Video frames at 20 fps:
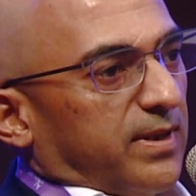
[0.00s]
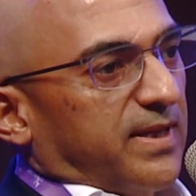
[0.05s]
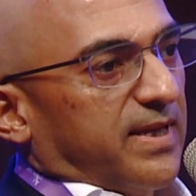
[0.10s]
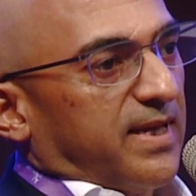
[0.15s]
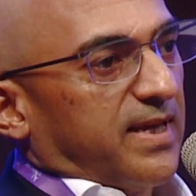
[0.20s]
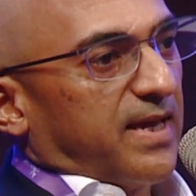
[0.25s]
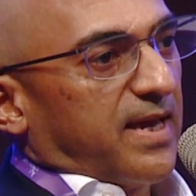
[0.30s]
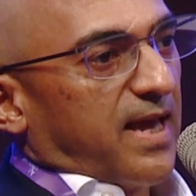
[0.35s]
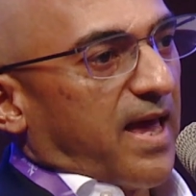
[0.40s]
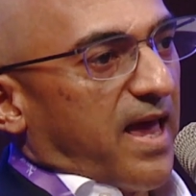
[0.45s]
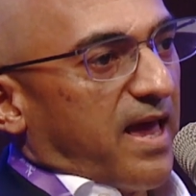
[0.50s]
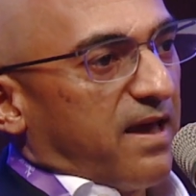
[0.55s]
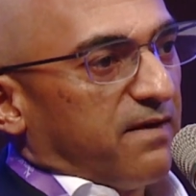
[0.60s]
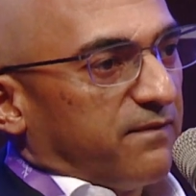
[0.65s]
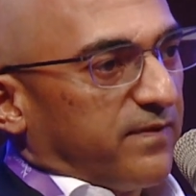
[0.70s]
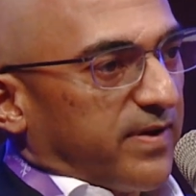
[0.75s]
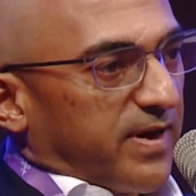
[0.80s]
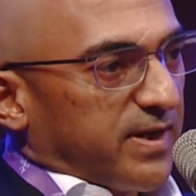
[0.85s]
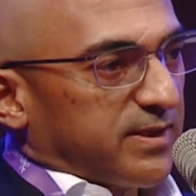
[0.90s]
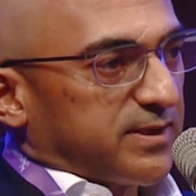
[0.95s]
the
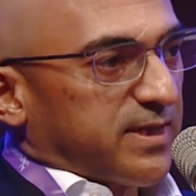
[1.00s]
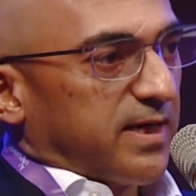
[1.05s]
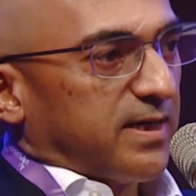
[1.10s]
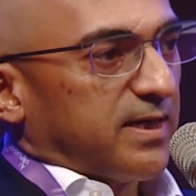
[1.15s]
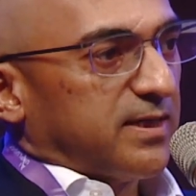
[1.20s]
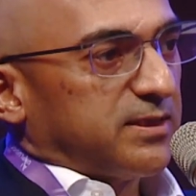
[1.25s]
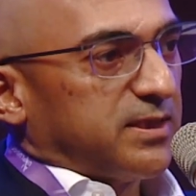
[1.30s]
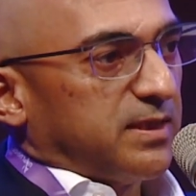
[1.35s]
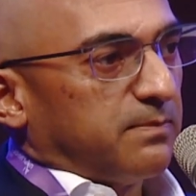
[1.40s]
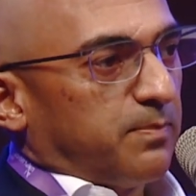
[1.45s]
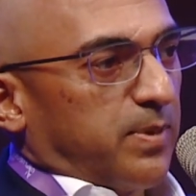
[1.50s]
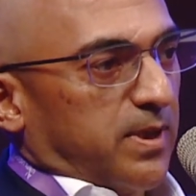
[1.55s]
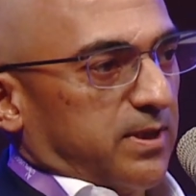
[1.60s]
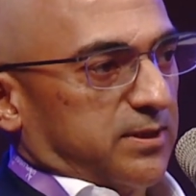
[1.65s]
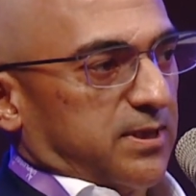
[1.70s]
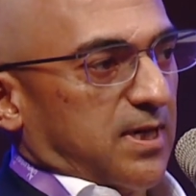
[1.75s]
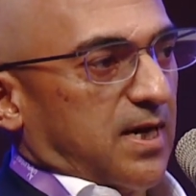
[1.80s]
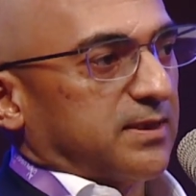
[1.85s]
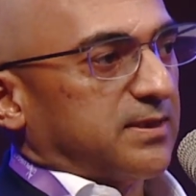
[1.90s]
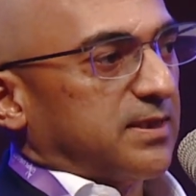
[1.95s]
average energy per
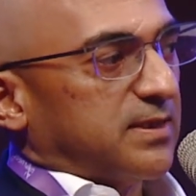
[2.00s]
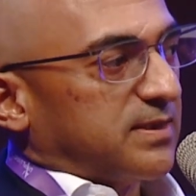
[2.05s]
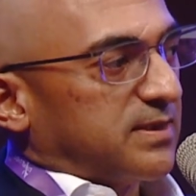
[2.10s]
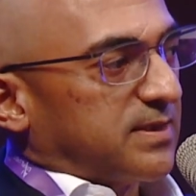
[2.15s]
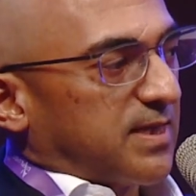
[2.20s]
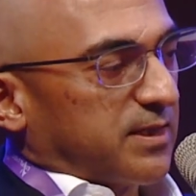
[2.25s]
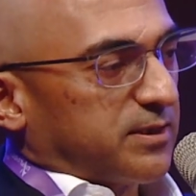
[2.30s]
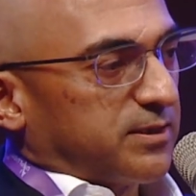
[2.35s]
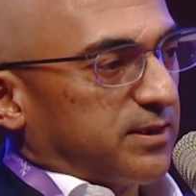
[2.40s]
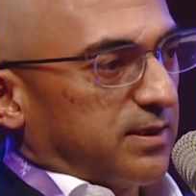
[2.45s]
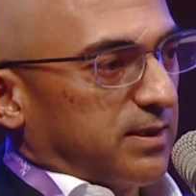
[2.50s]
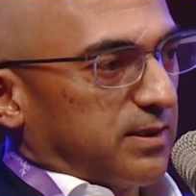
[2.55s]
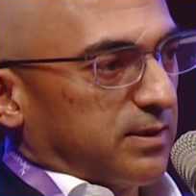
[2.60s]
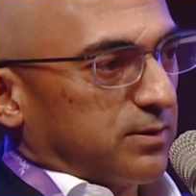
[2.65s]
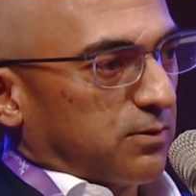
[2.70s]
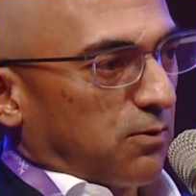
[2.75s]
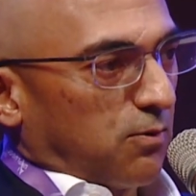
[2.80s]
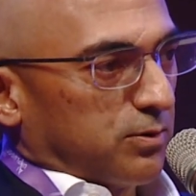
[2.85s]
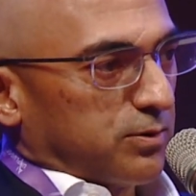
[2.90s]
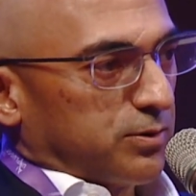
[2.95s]
charging session is
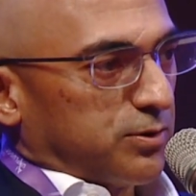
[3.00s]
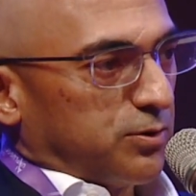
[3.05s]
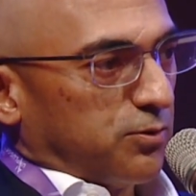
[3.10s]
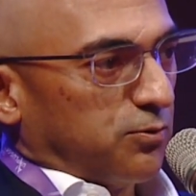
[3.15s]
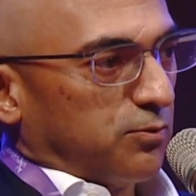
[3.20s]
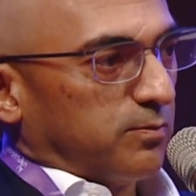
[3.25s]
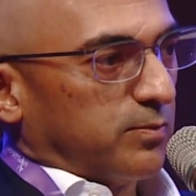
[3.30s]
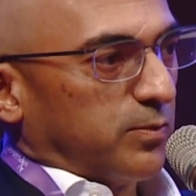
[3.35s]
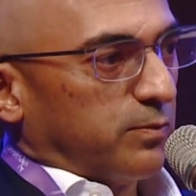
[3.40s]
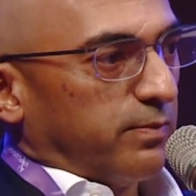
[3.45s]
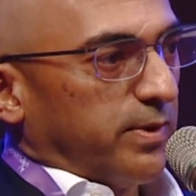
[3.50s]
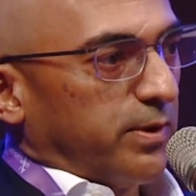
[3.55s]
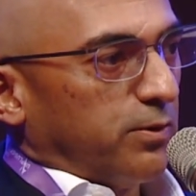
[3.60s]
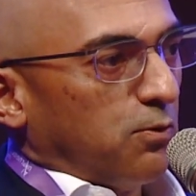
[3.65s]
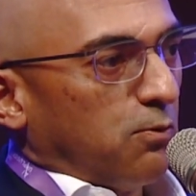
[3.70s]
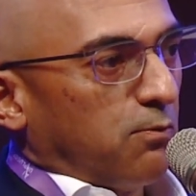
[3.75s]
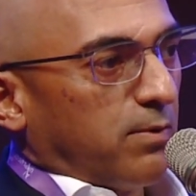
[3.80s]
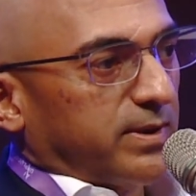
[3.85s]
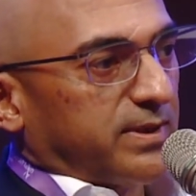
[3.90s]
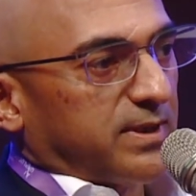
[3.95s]
consumed. We
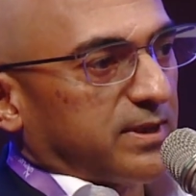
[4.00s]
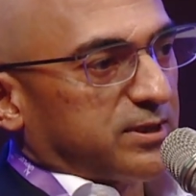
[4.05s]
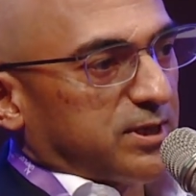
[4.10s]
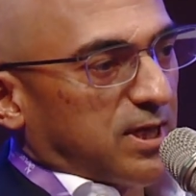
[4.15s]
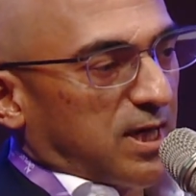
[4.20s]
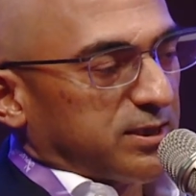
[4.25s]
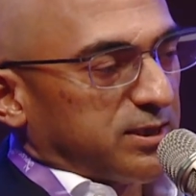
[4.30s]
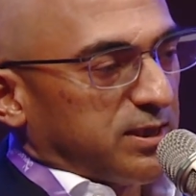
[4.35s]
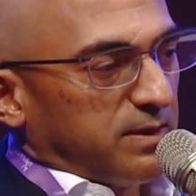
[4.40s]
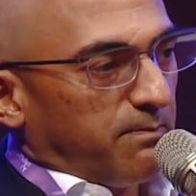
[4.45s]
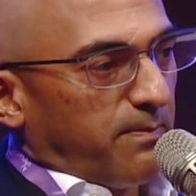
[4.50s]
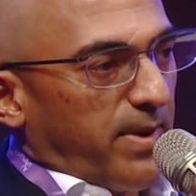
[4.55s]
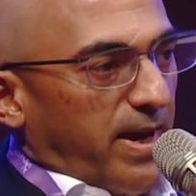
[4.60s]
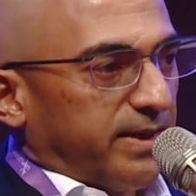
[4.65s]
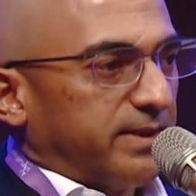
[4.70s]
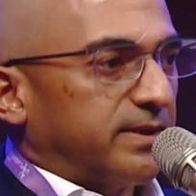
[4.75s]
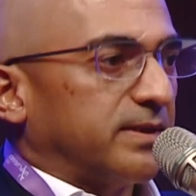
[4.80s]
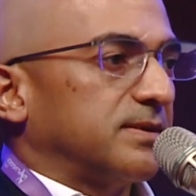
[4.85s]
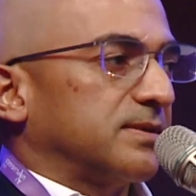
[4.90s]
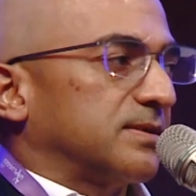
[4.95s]
know what the charging
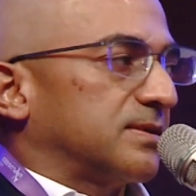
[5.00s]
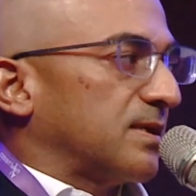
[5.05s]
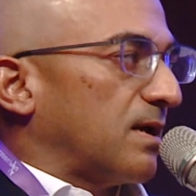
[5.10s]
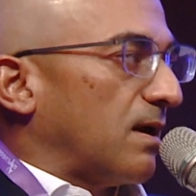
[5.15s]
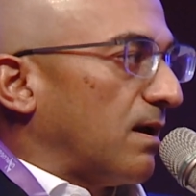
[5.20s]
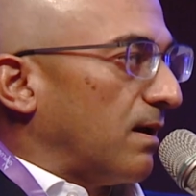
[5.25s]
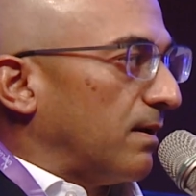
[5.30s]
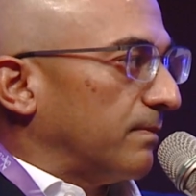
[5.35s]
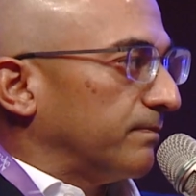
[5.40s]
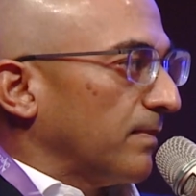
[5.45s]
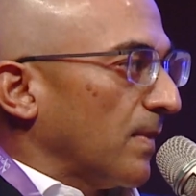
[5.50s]
patterns are.